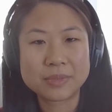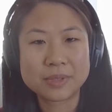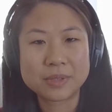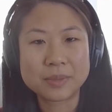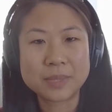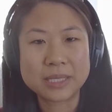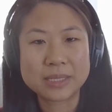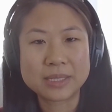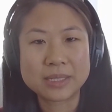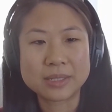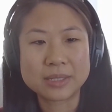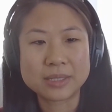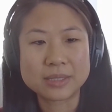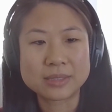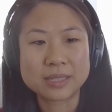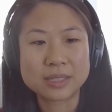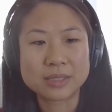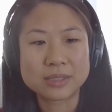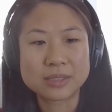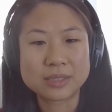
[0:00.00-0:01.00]
the
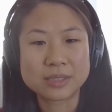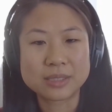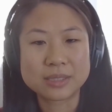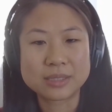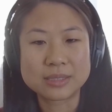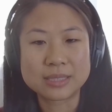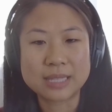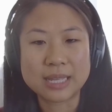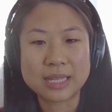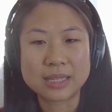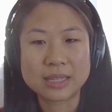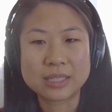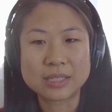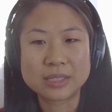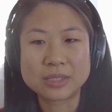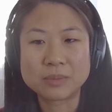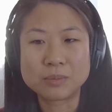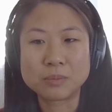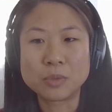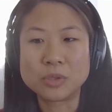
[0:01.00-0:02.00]
humanitarian sector is that
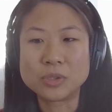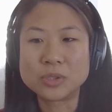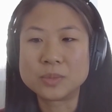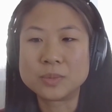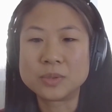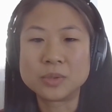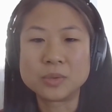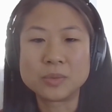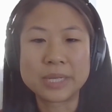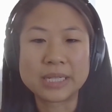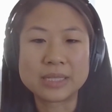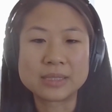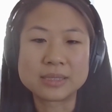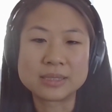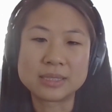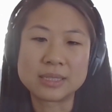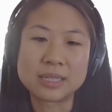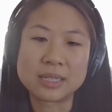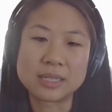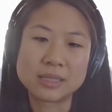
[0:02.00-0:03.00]
there are multiple ways
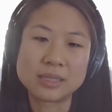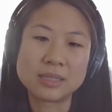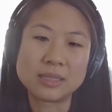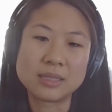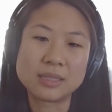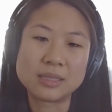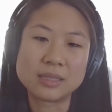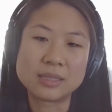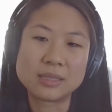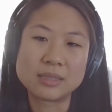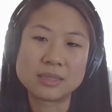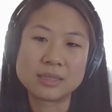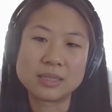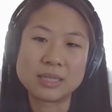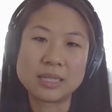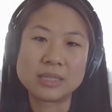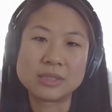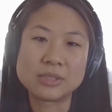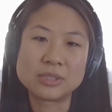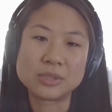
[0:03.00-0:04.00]
to get
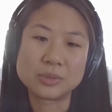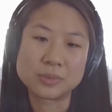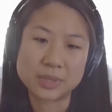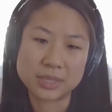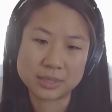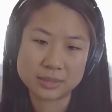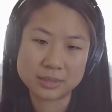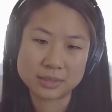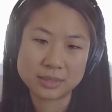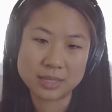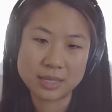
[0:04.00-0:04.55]
into it.